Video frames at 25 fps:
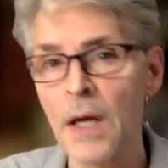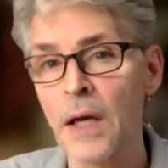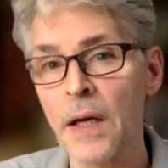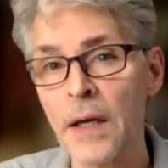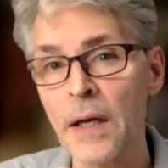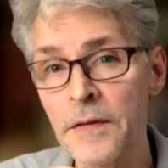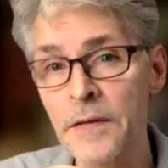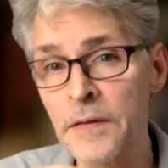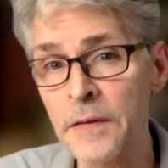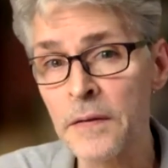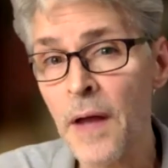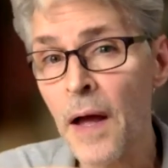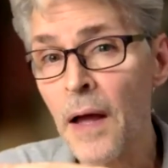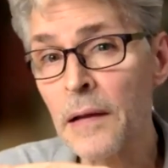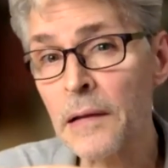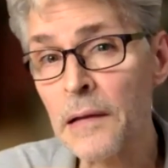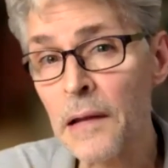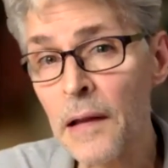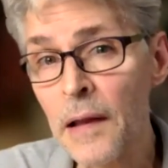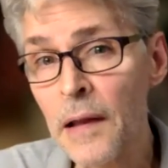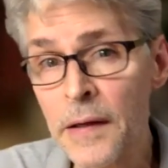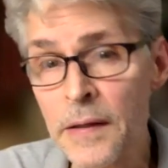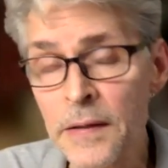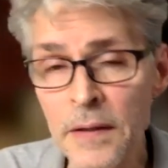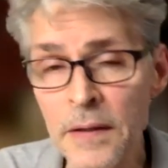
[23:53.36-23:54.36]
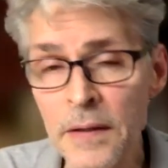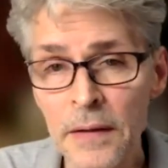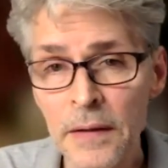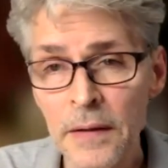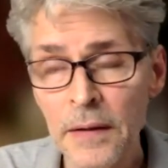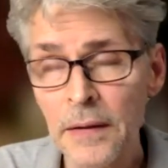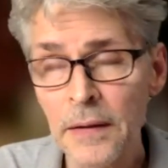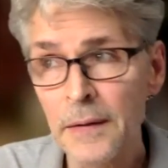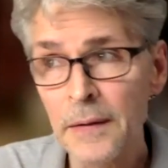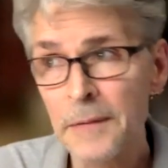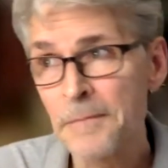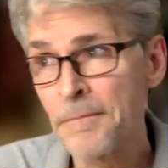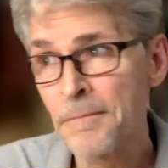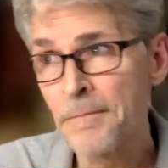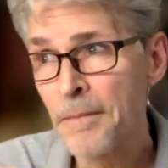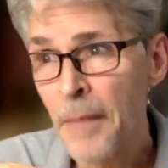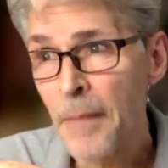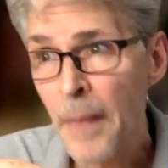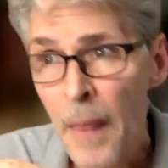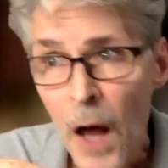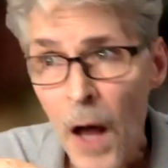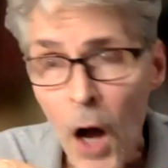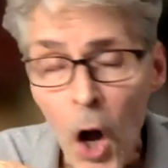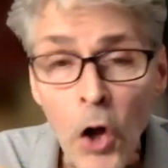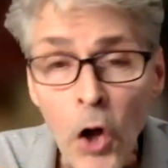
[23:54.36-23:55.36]
it's not like
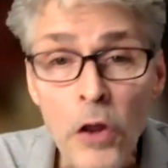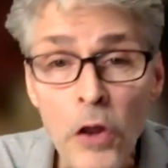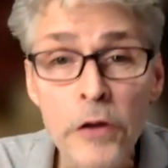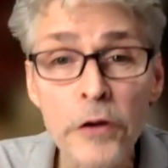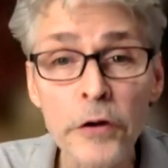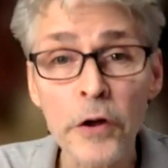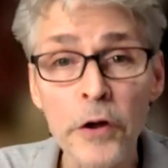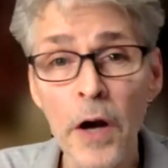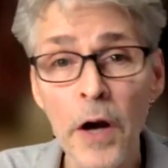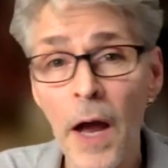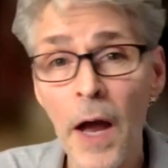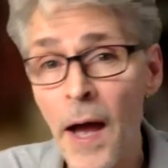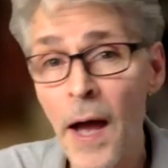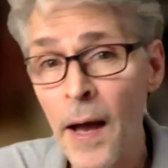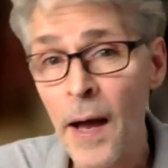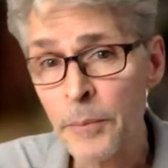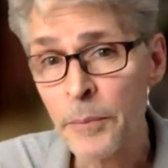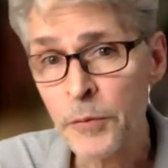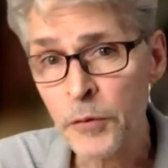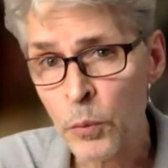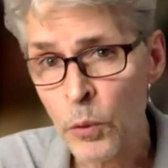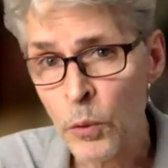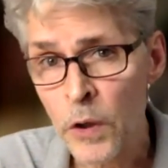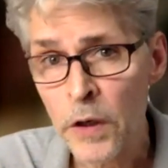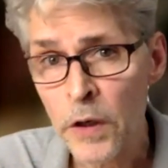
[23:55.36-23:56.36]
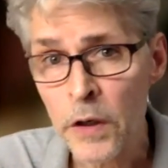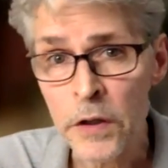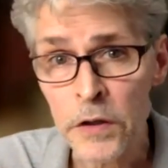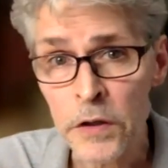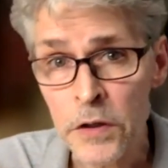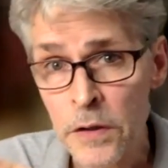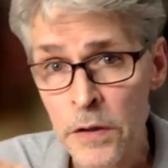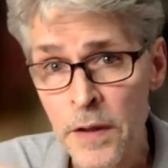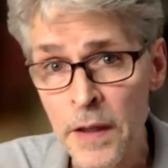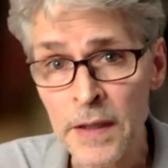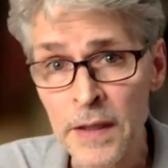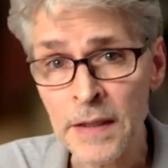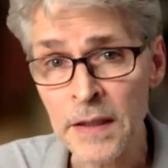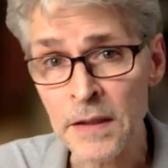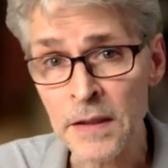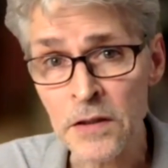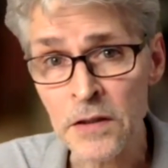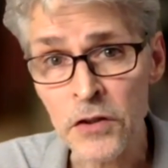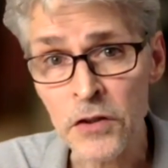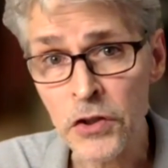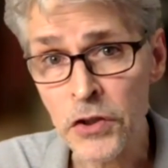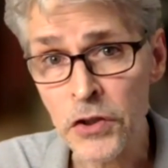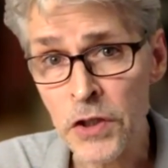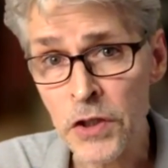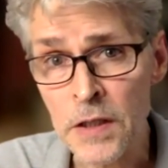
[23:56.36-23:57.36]
other apps where they can
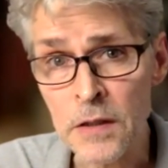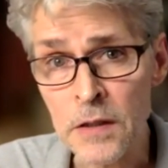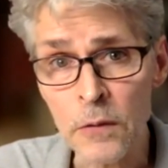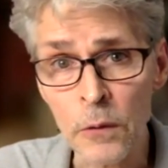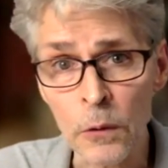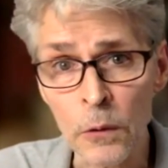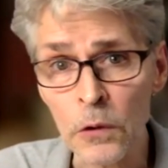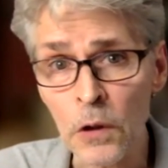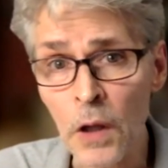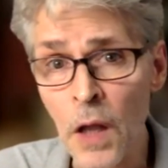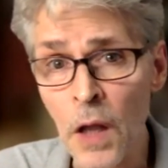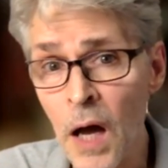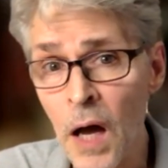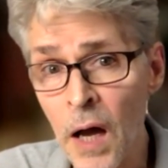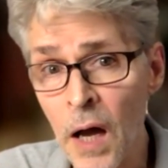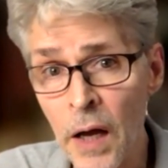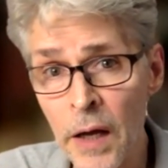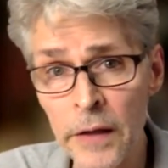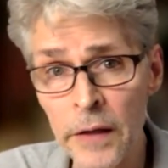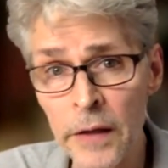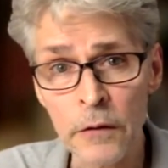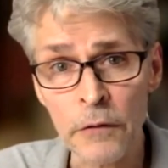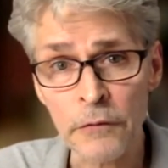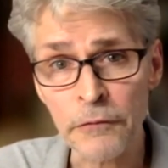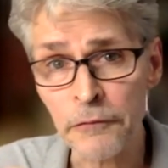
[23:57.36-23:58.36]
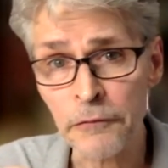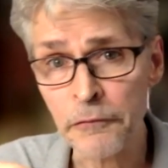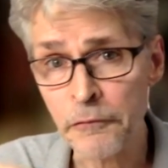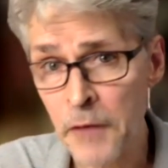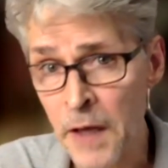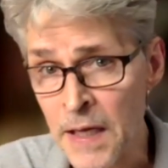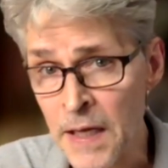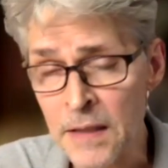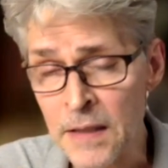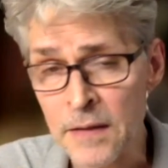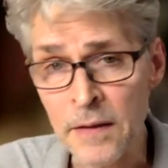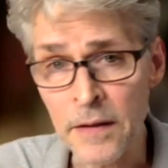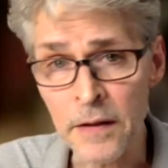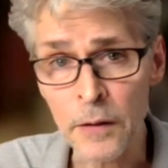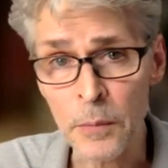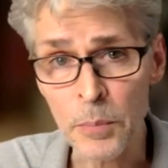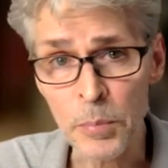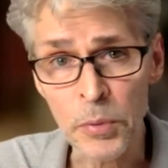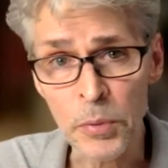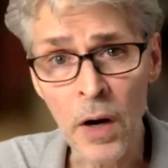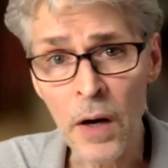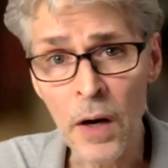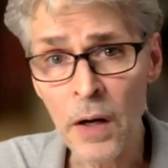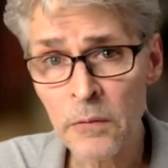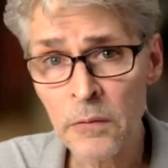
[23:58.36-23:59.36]
cheat or lie or fake their
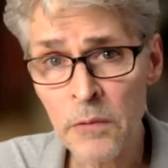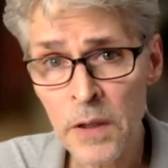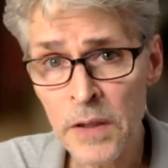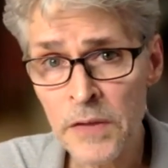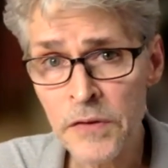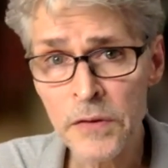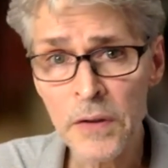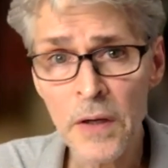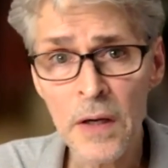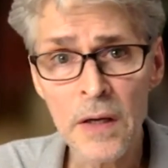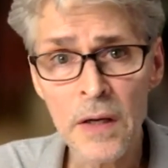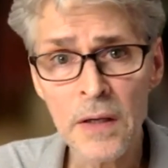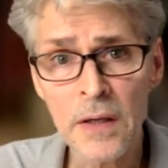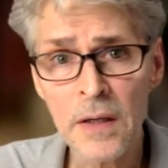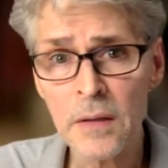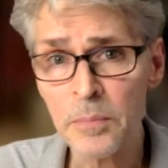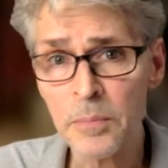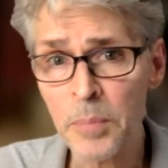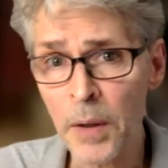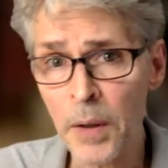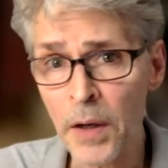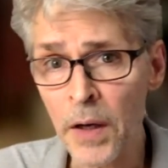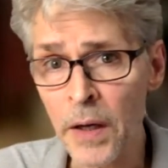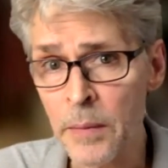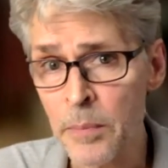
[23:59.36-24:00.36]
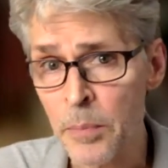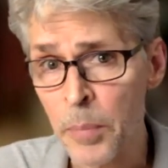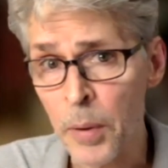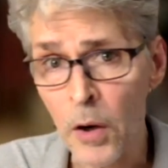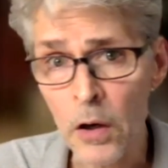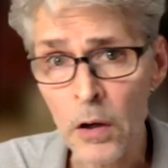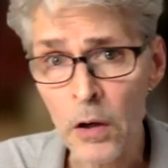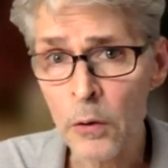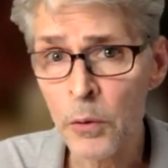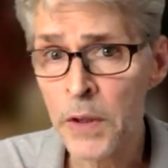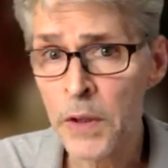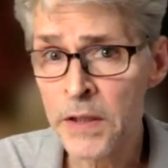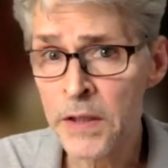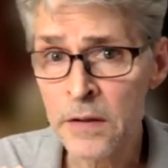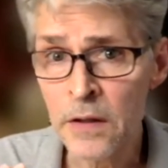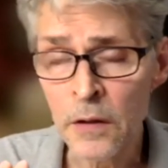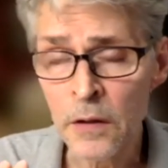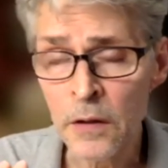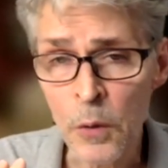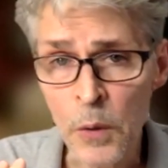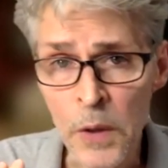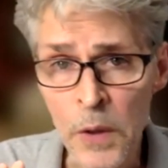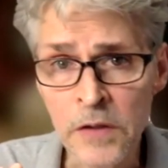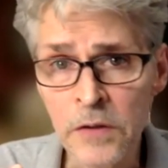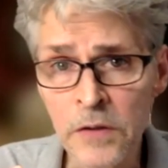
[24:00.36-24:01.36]
progress on it by borrowing the
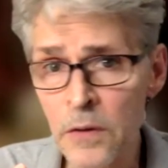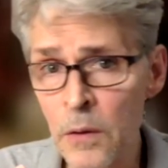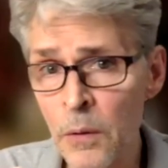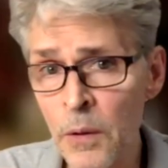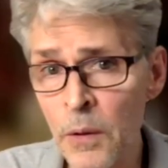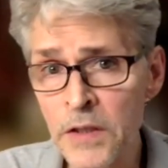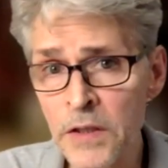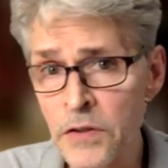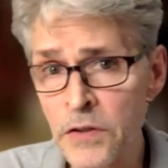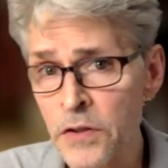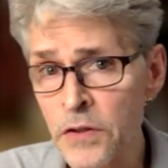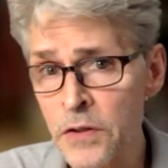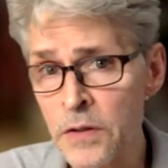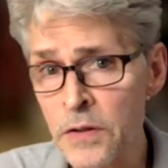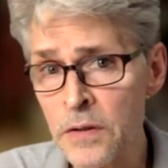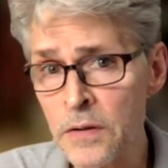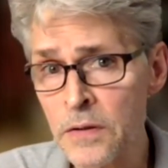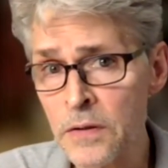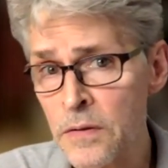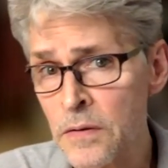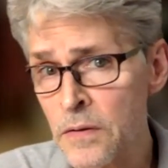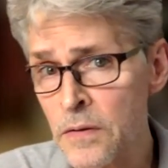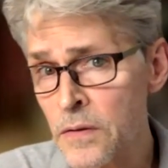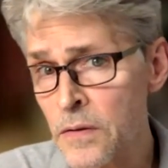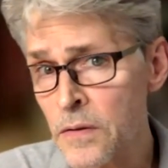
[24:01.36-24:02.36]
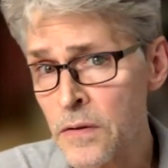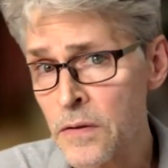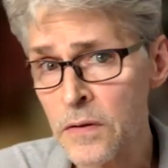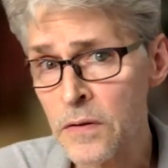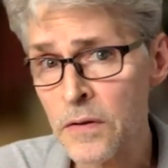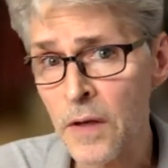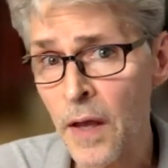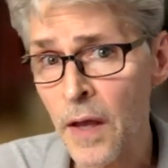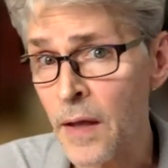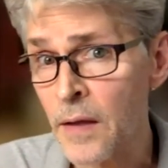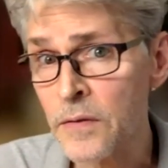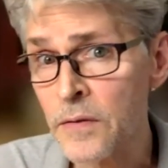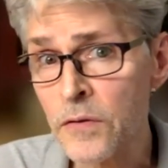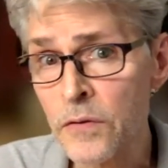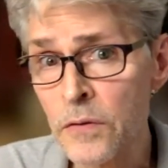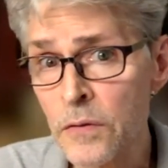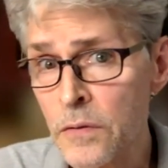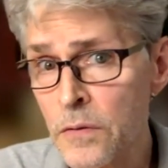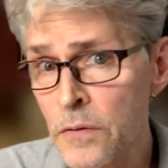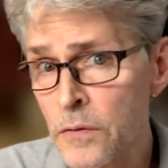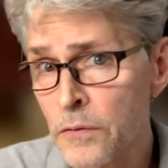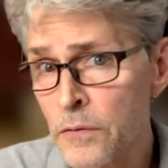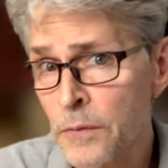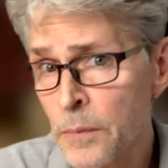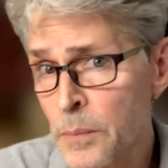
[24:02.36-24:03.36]
quiz questions,
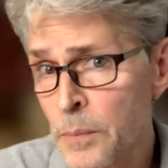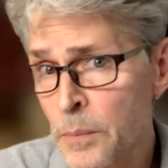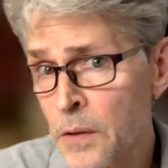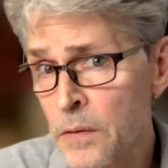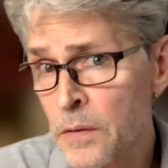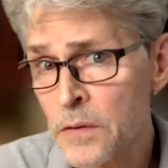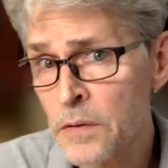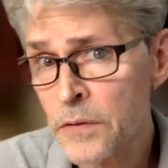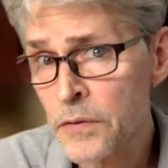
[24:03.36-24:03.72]
answers from other